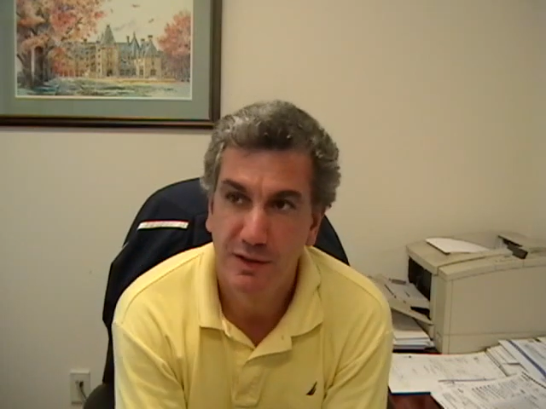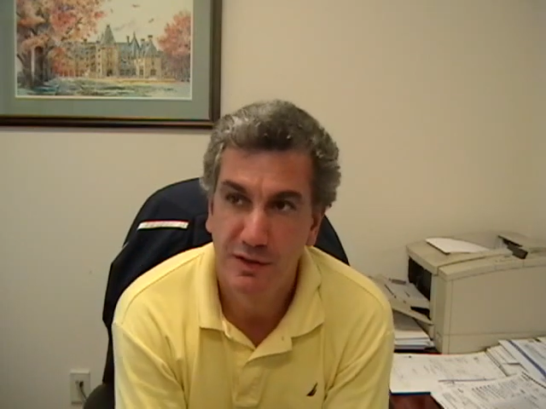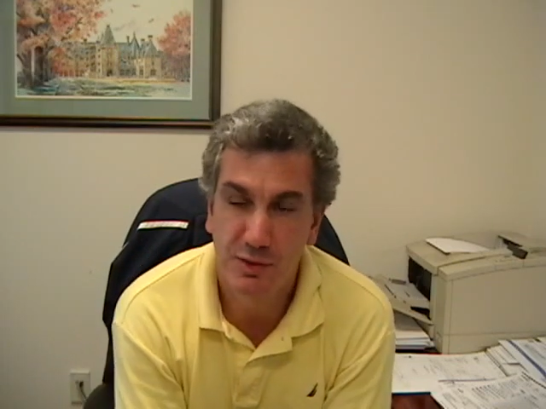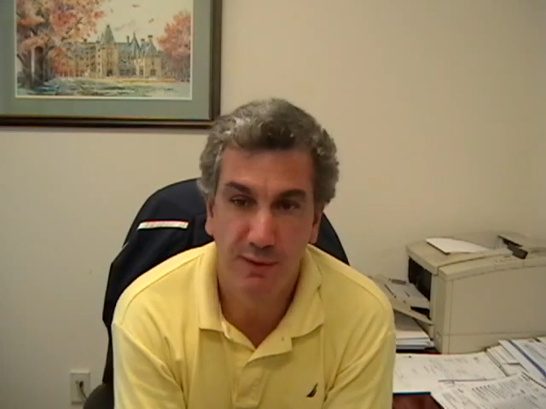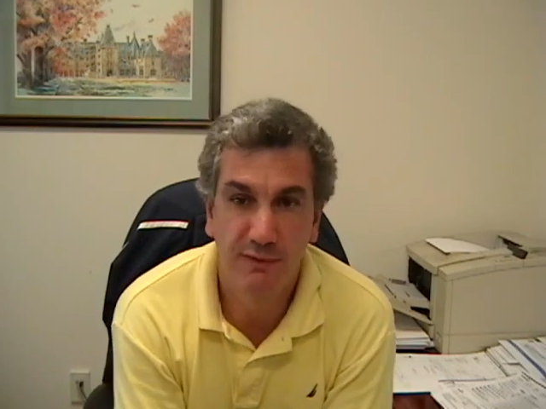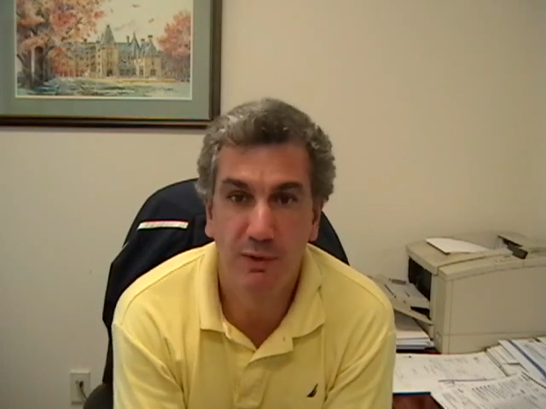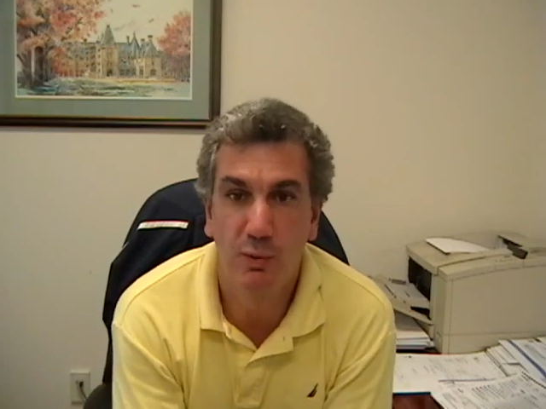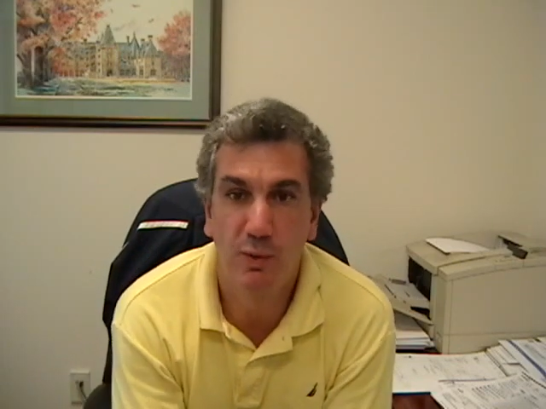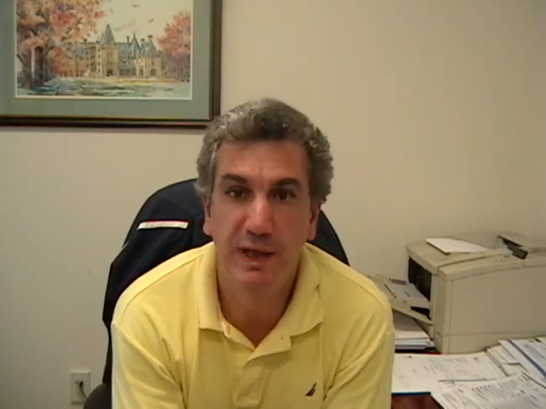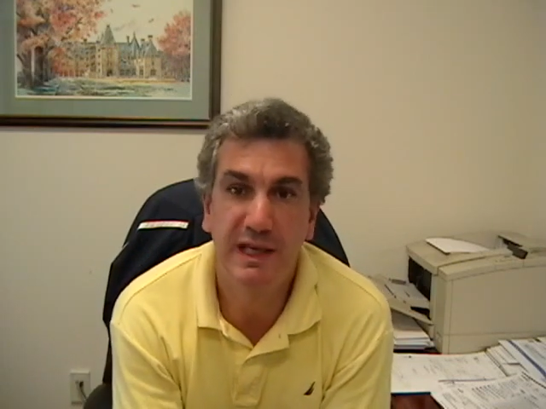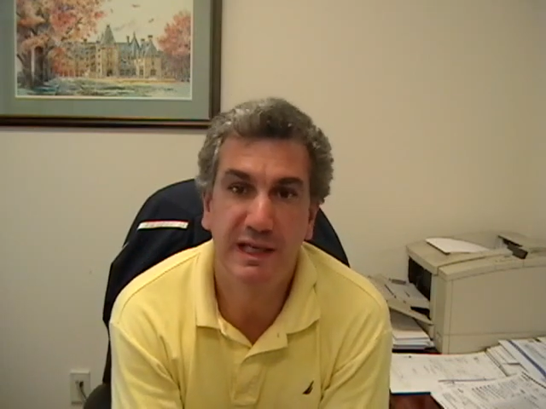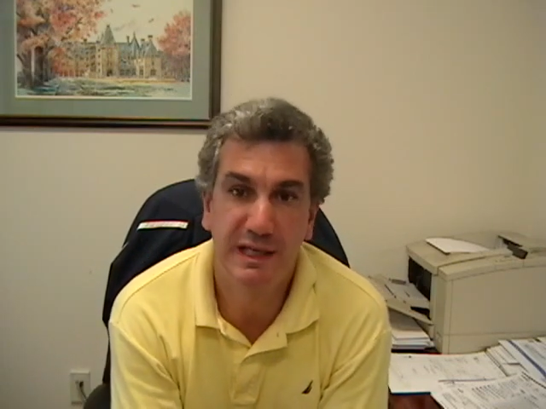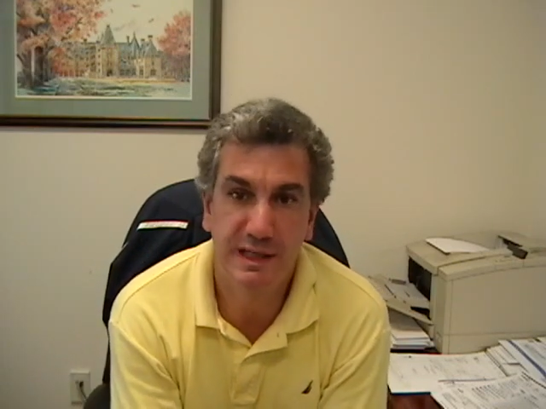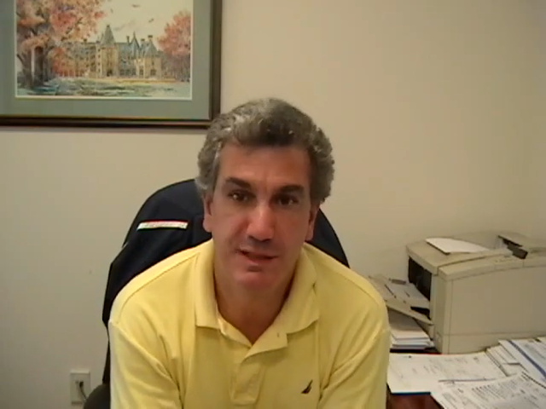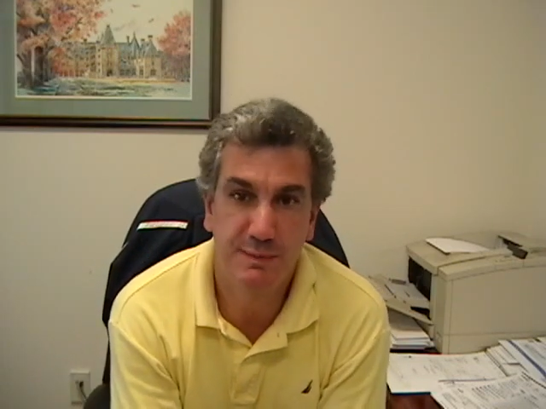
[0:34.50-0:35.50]
So every
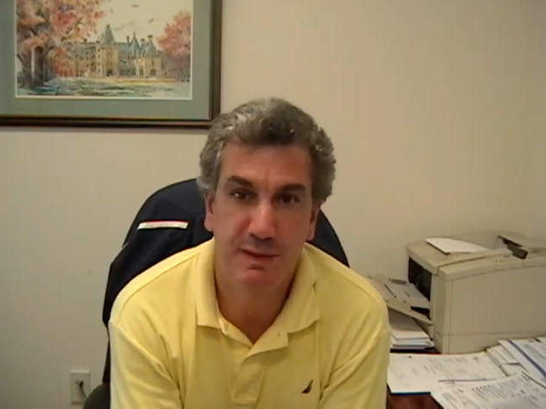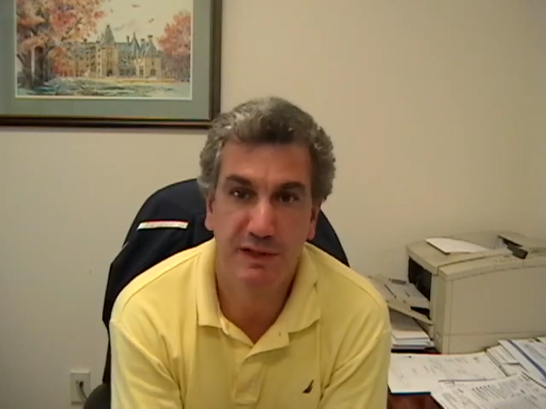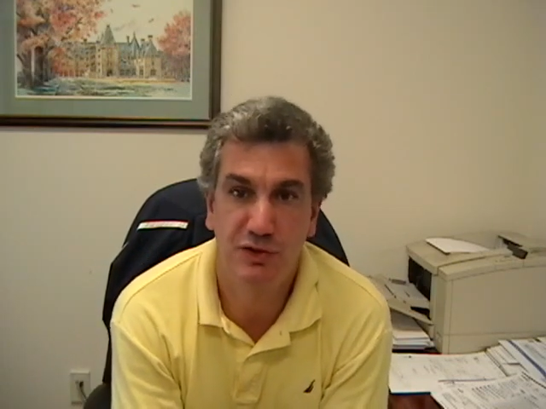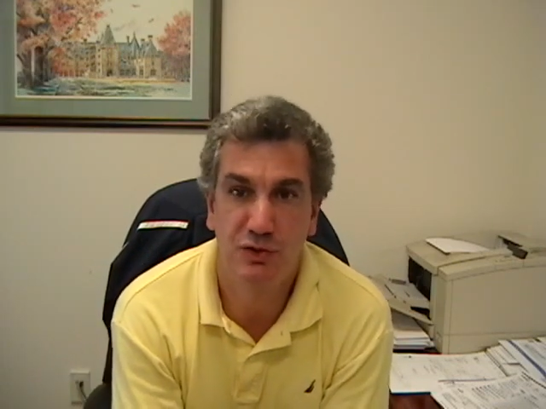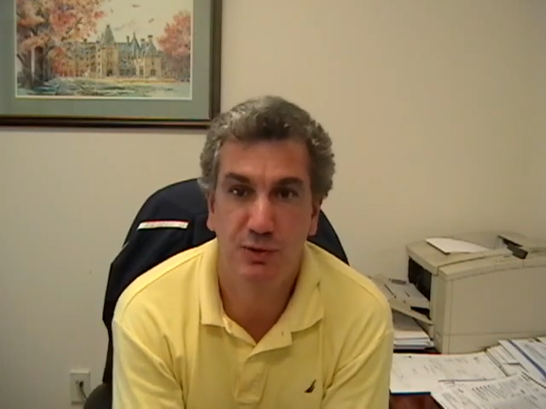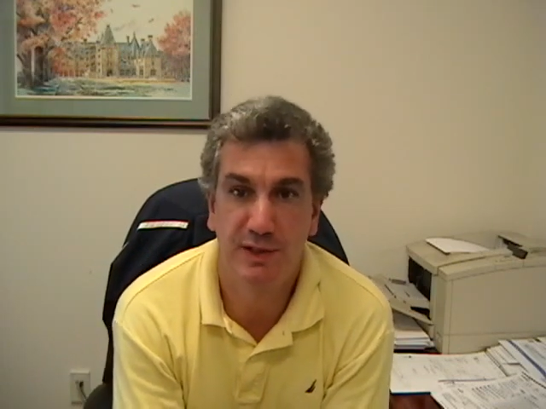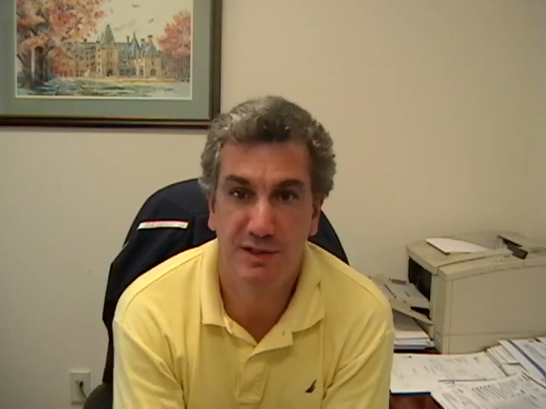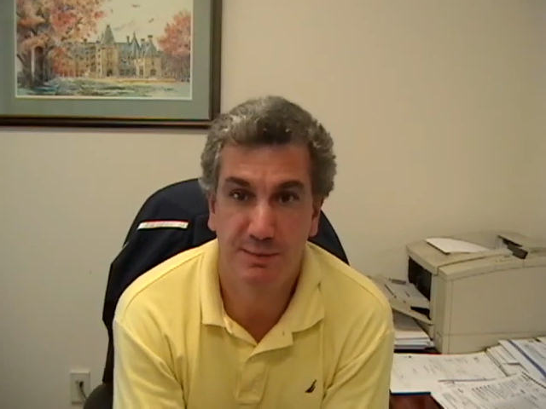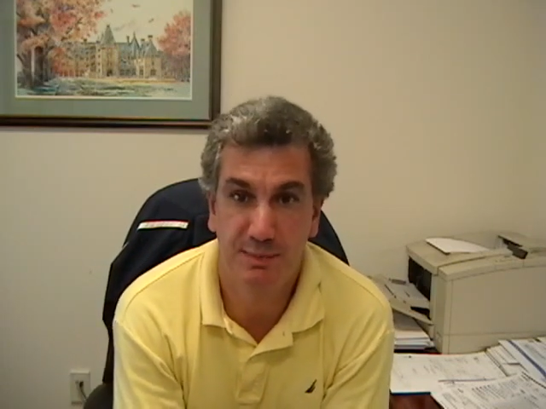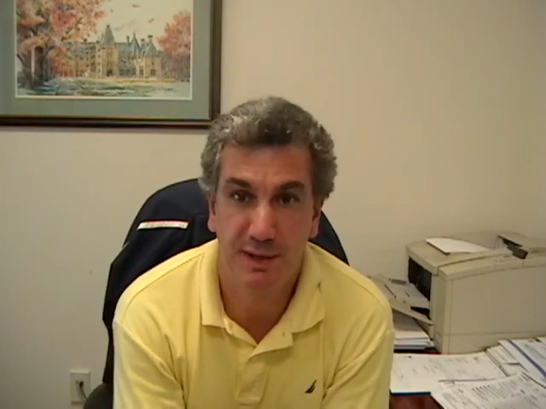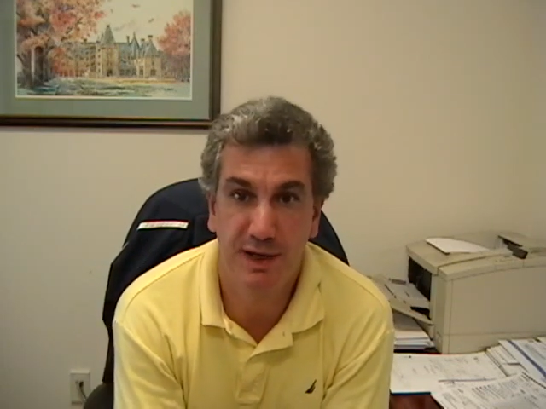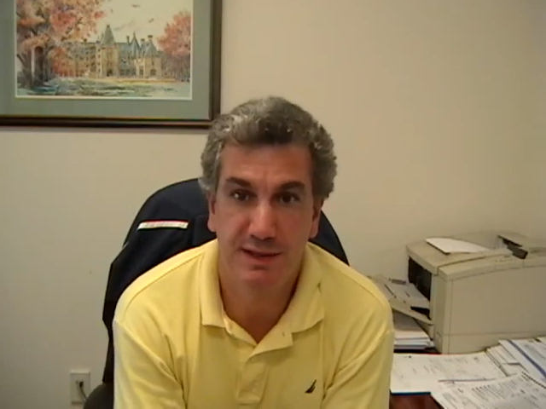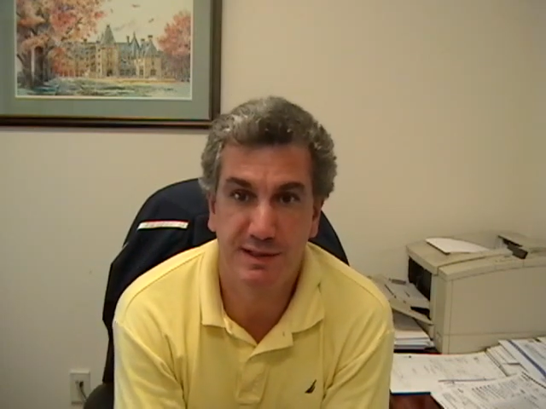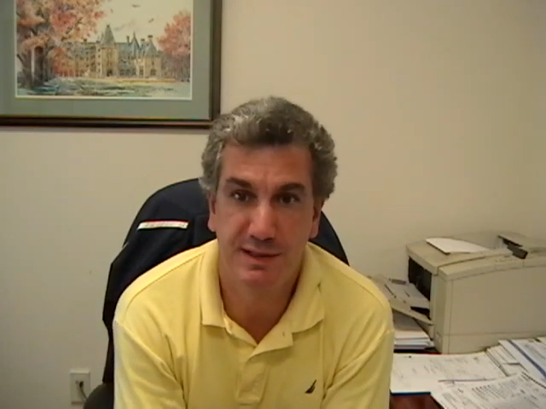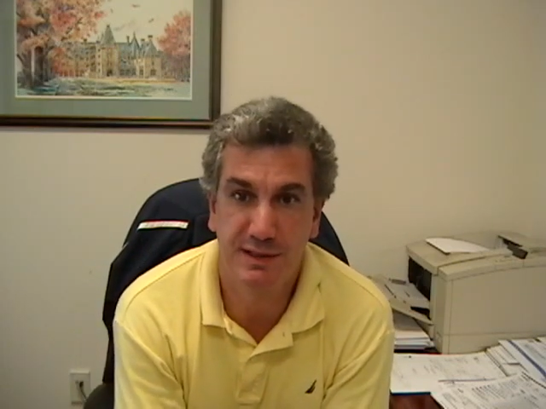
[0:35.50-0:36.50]
week ESPN2 has a
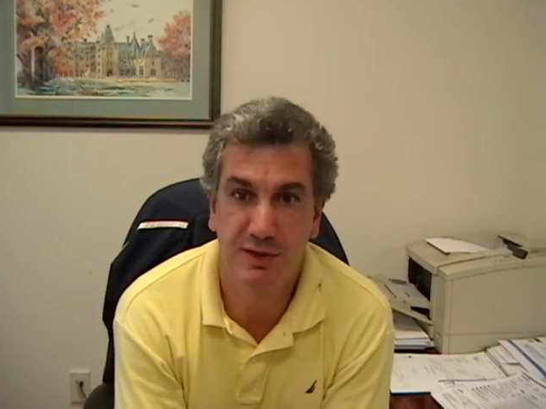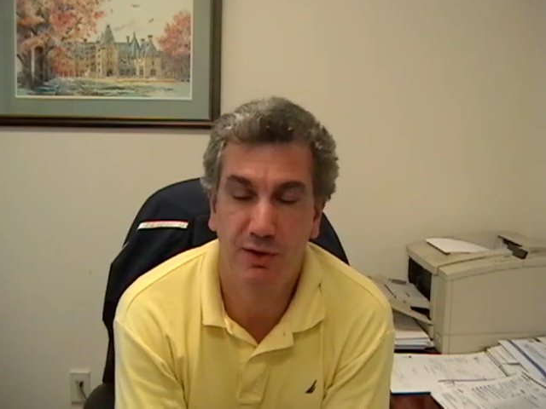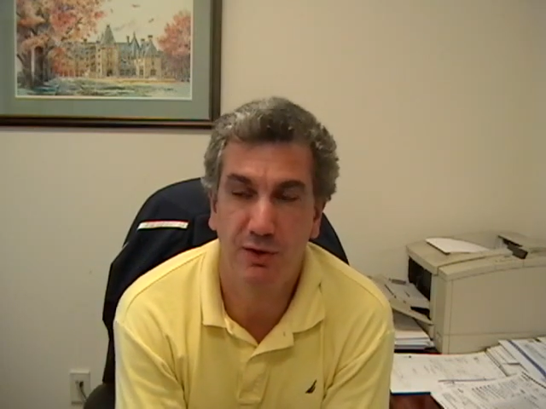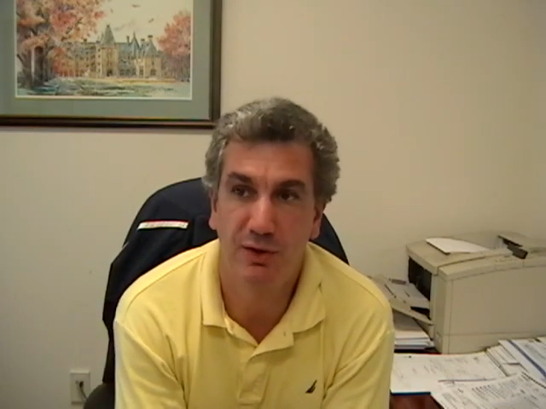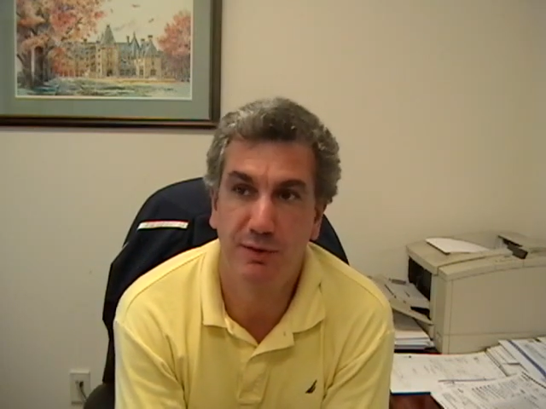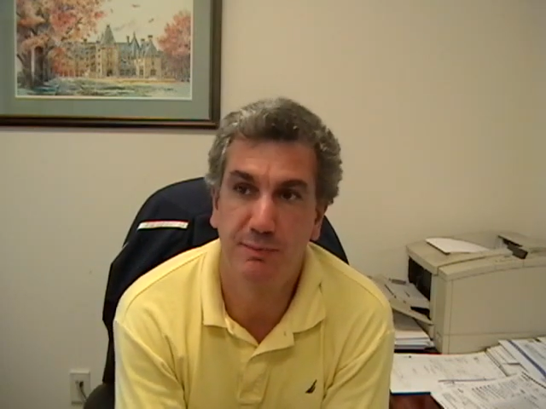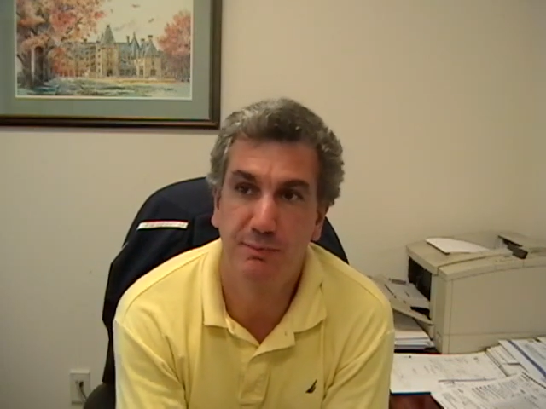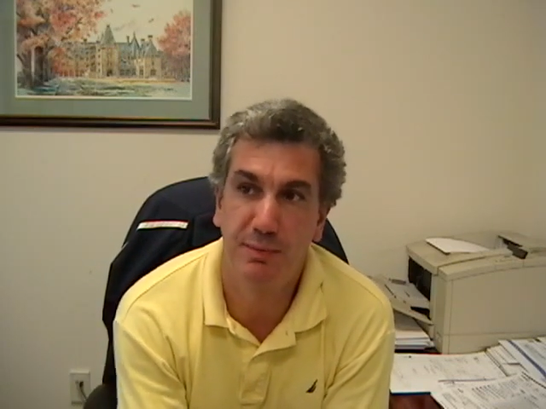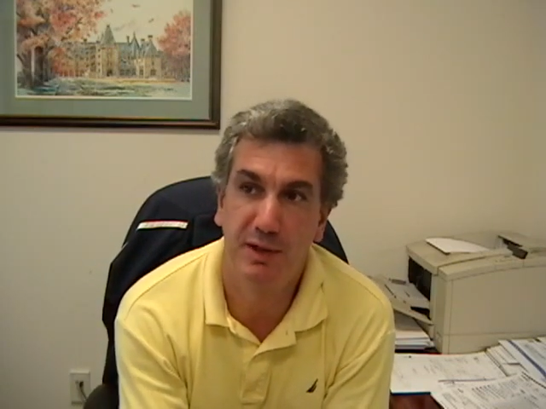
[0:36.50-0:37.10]
boxing card,